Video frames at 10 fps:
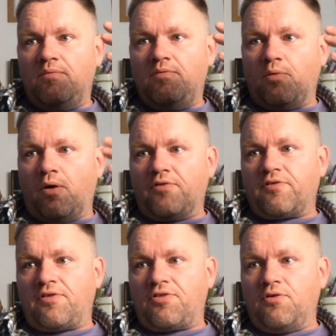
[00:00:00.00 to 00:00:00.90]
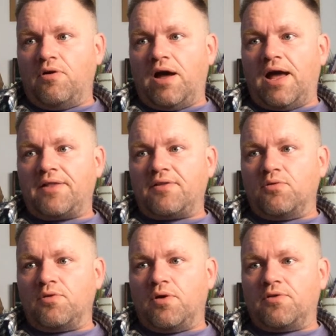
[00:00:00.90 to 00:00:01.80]
ones I thought I had,
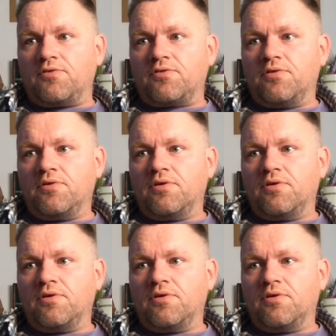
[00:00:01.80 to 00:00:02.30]
all the ones.